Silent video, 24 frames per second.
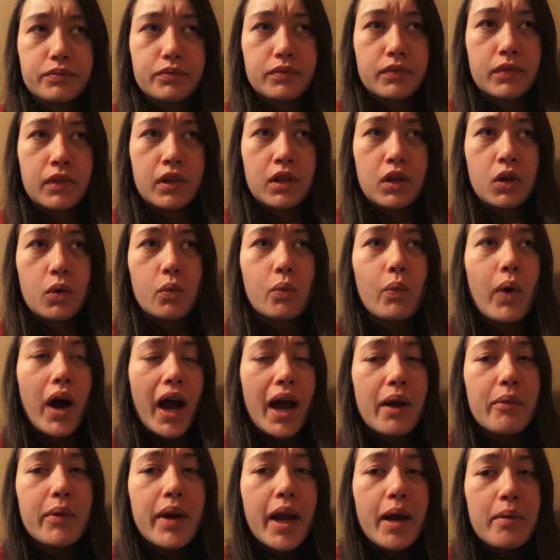
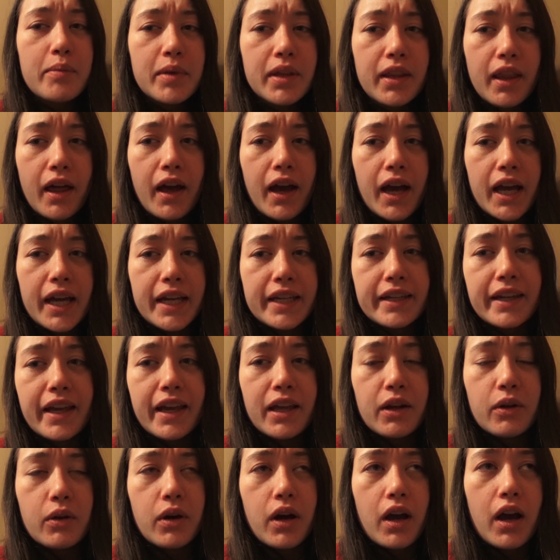Why would I be lying,
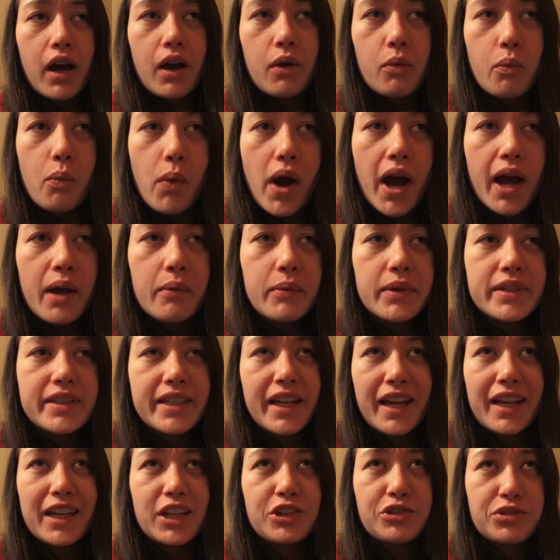and why would
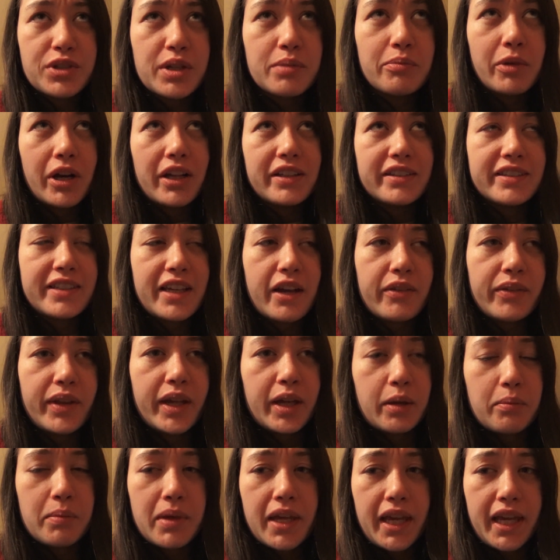Danny Treemont sound
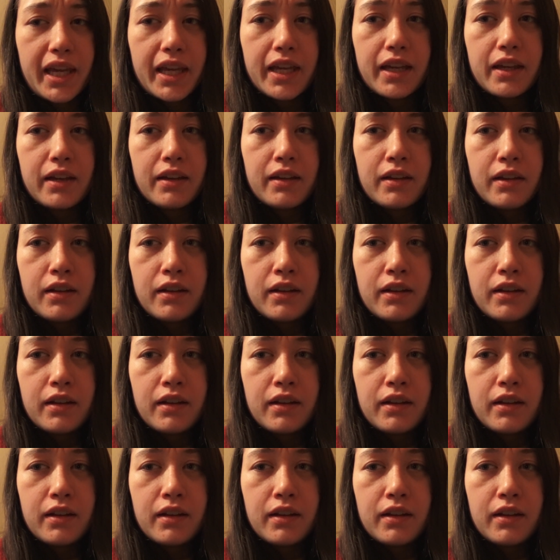like me?